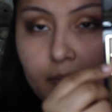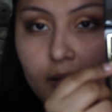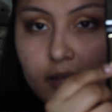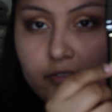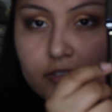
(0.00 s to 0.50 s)

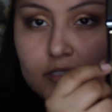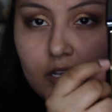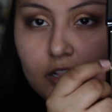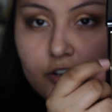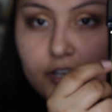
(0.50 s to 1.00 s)
apply this
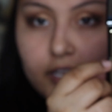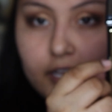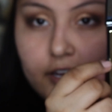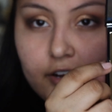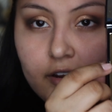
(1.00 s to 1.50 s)
color
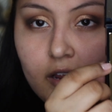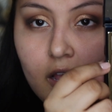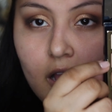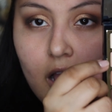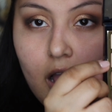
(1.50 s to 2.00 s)
here
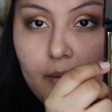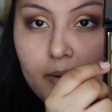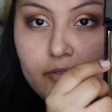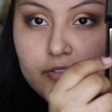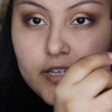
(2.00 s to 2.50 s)

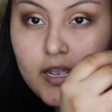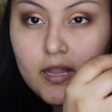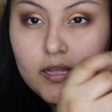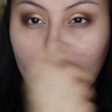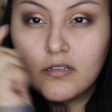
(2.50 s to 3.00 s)
on the
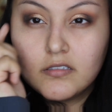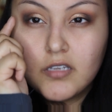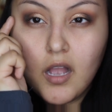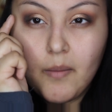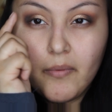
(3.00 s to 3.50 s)
on
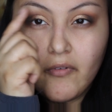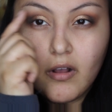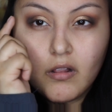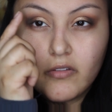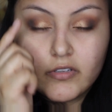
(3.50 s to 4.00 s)
top of all